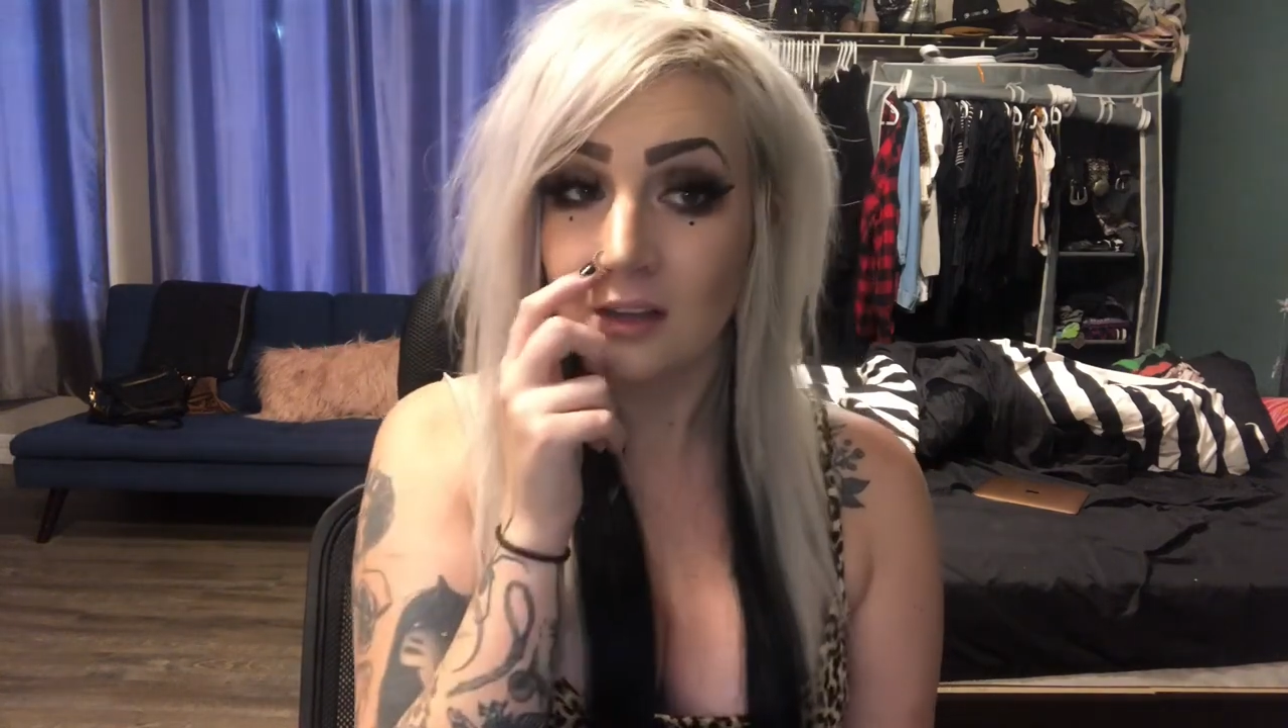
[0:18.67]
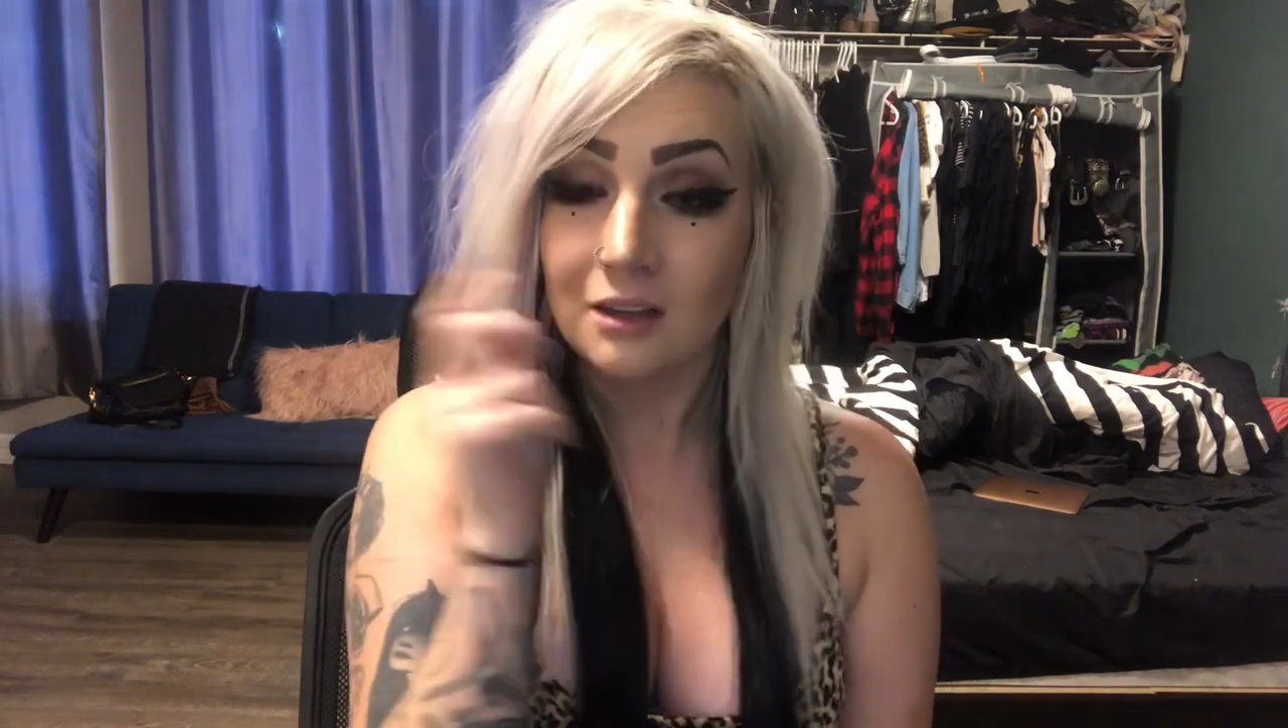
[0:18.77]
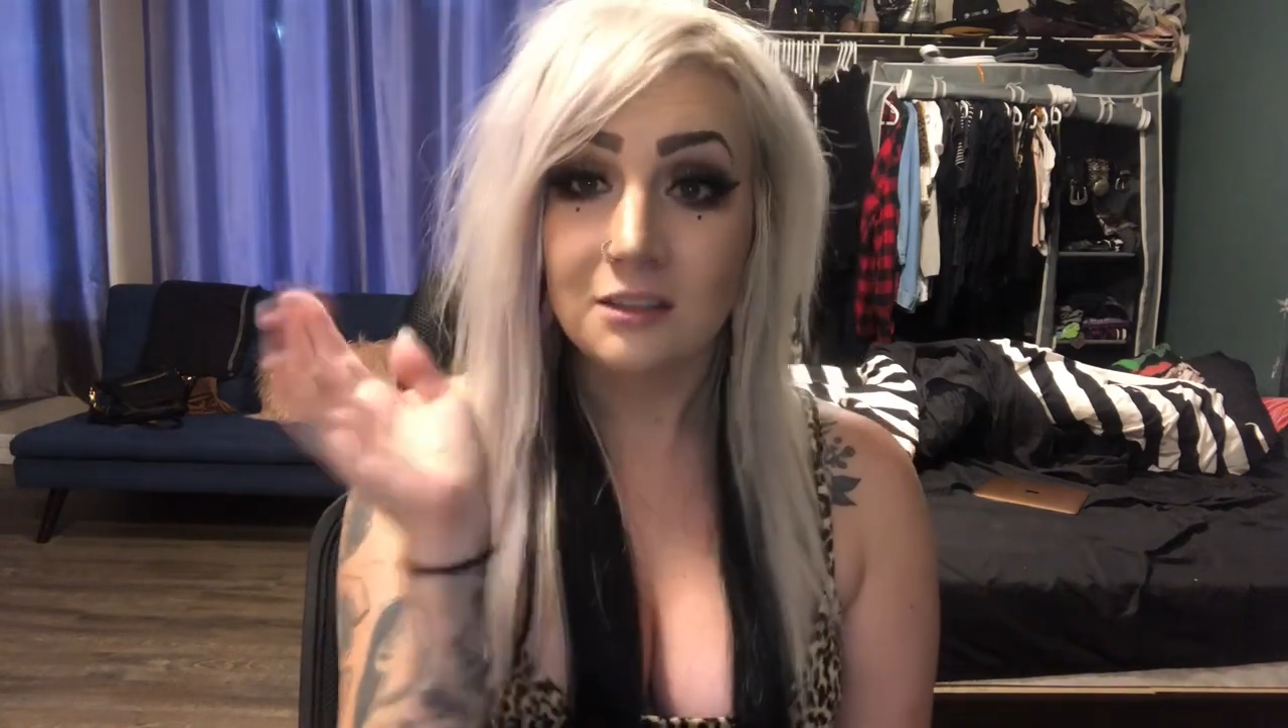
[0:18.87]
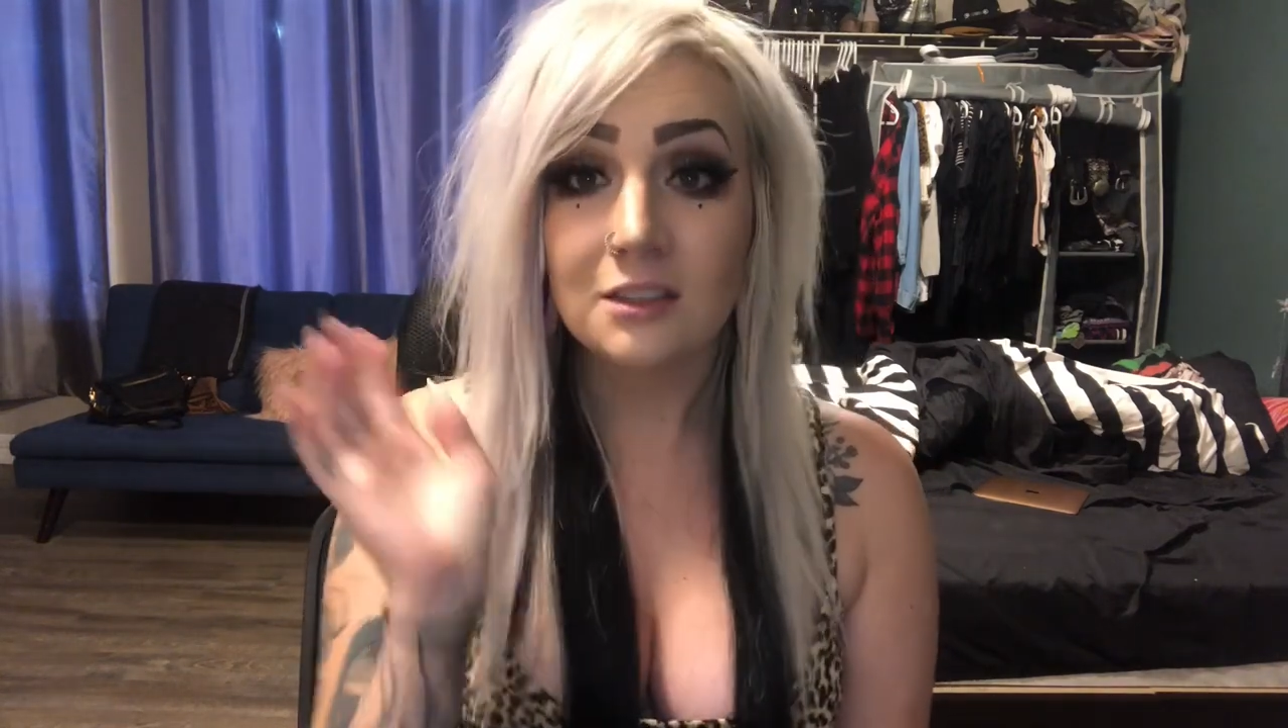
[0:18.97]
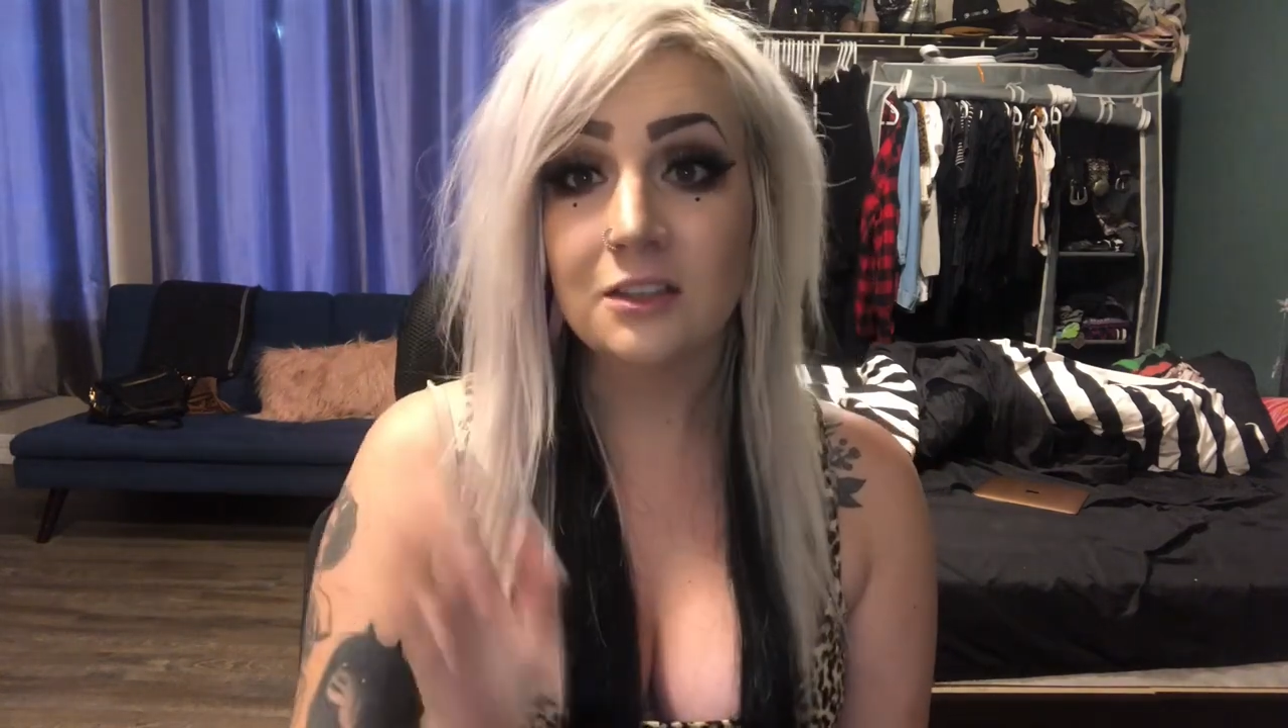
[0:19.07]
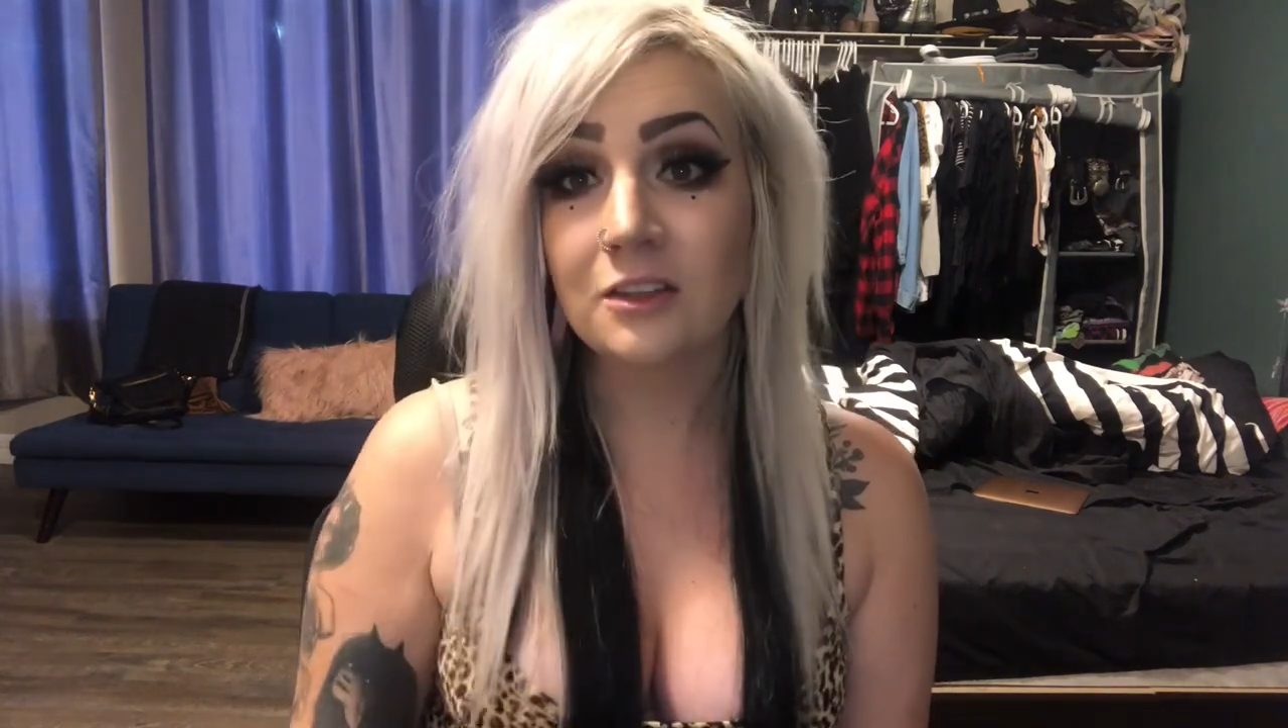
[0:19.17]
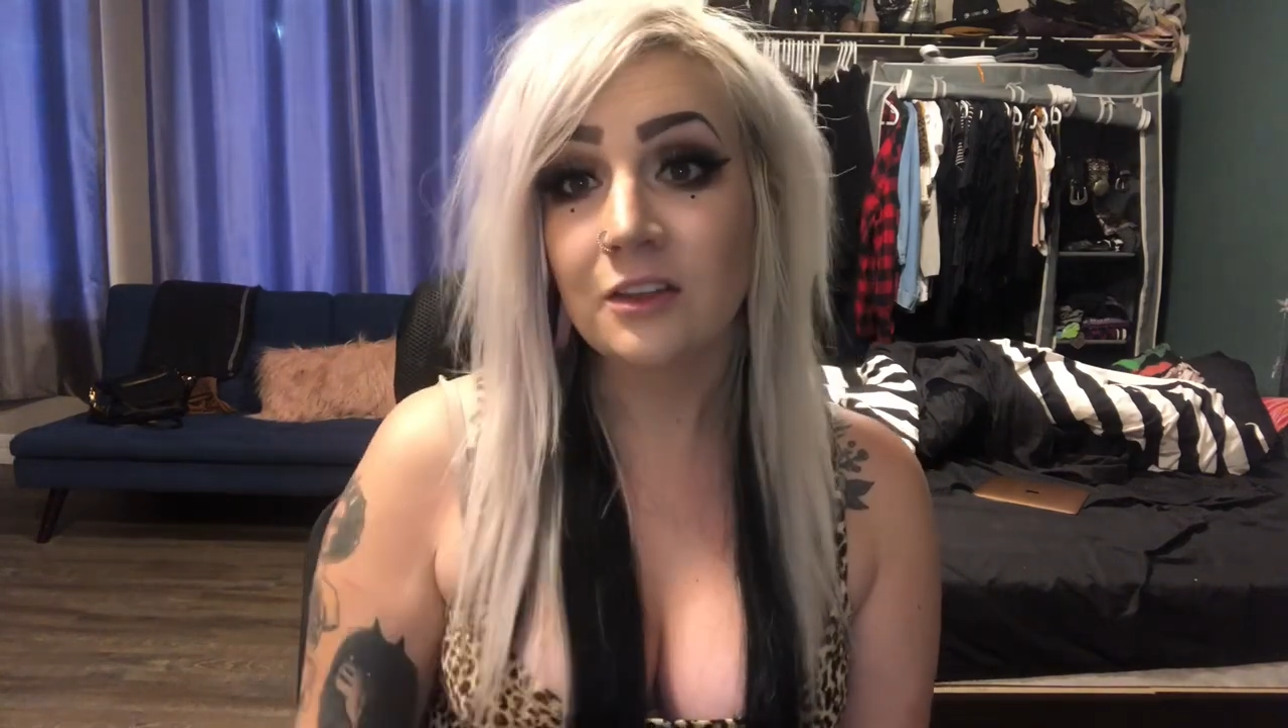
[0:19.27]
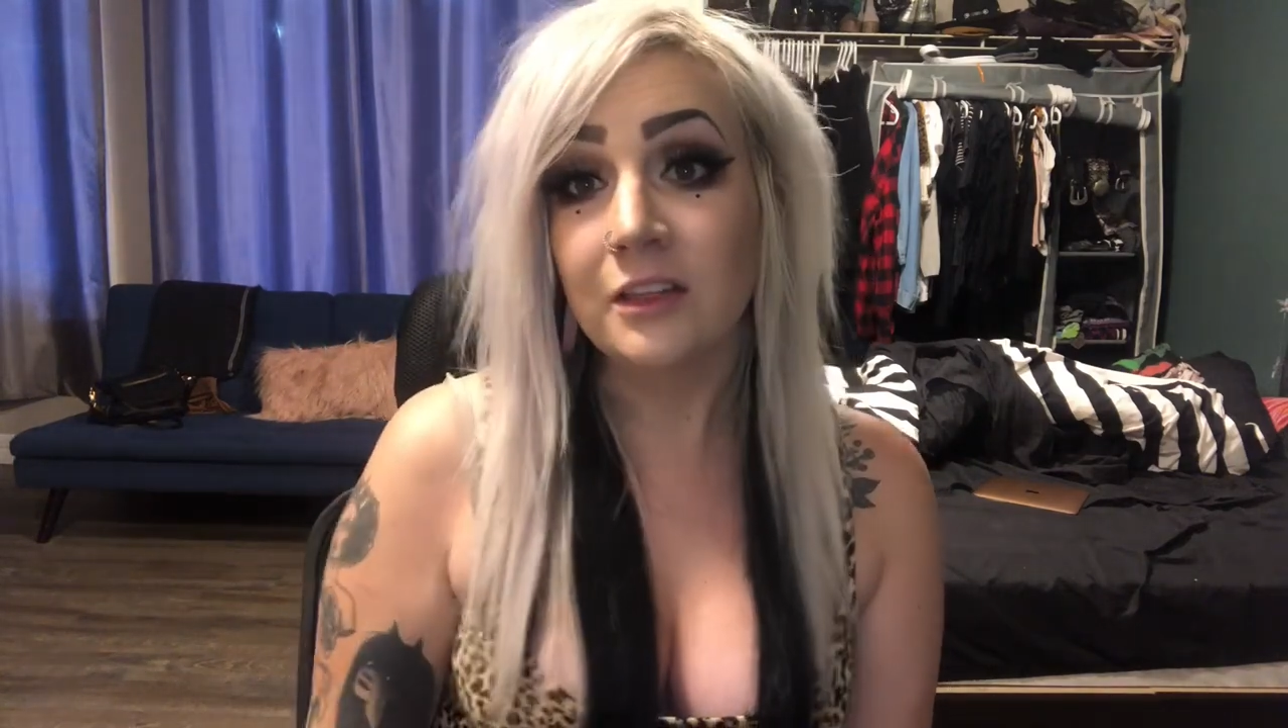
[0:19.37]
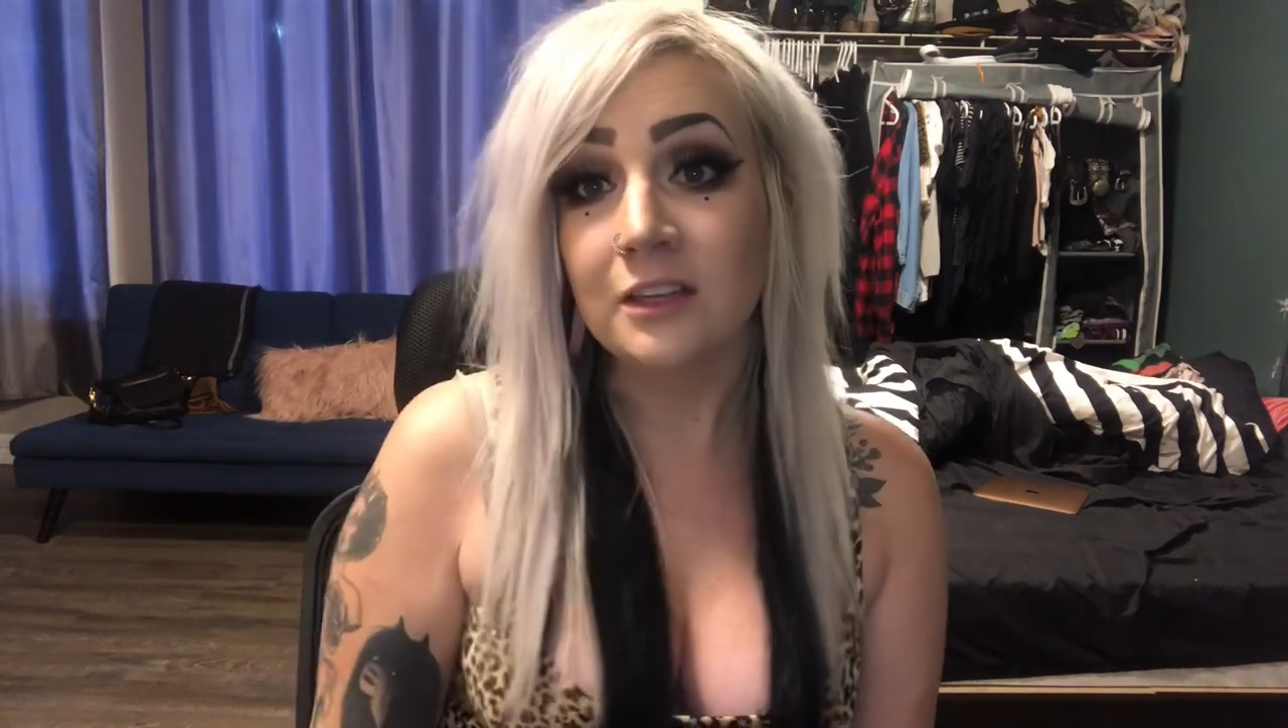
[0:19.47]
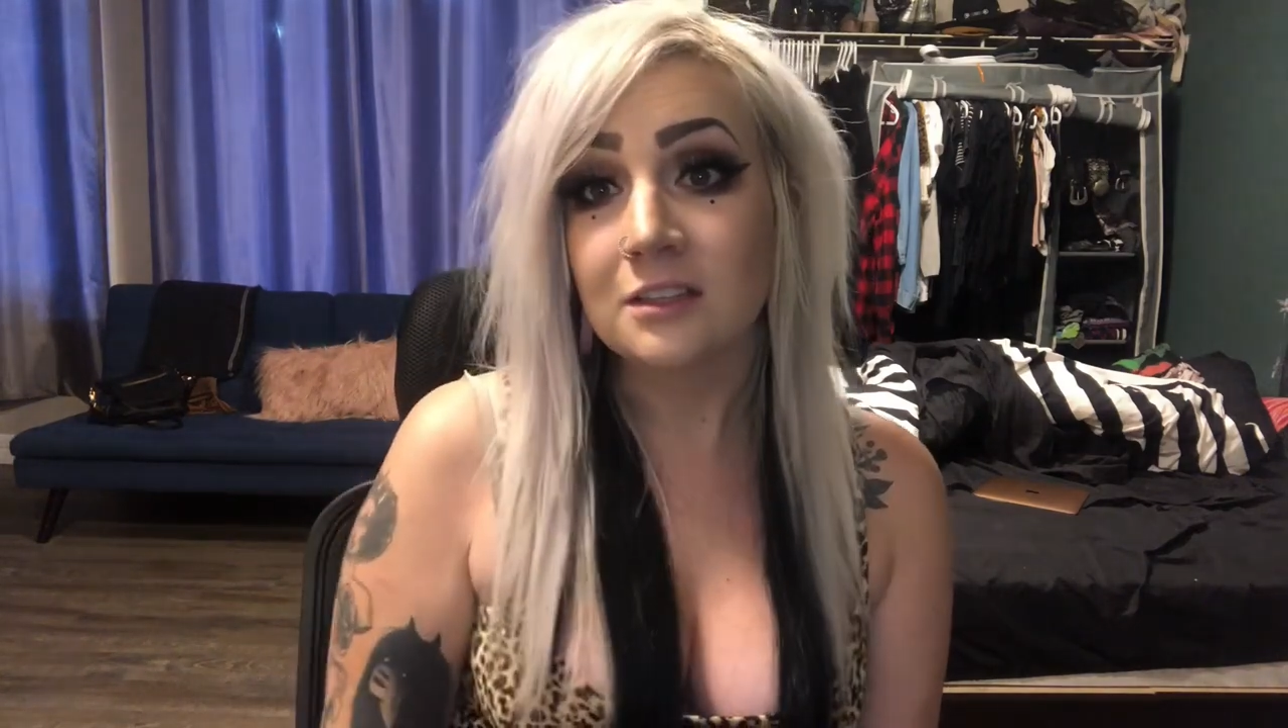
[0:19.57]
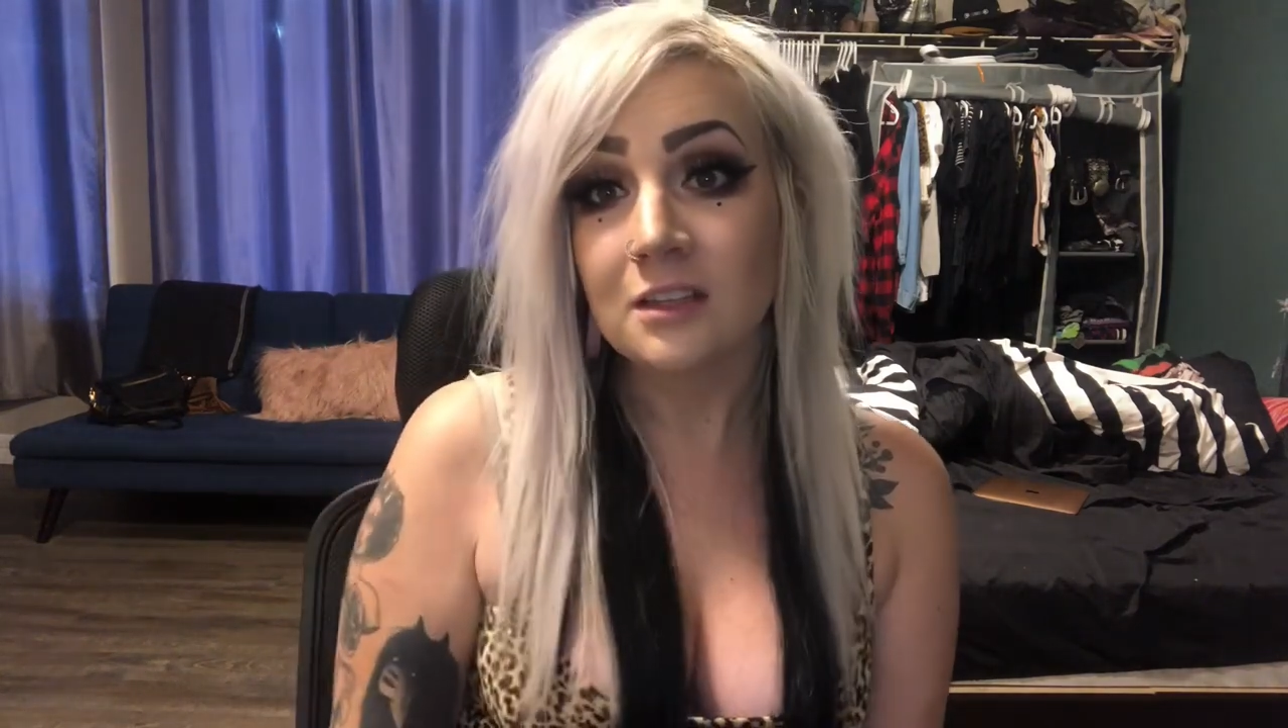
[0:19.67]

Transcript: It's little things in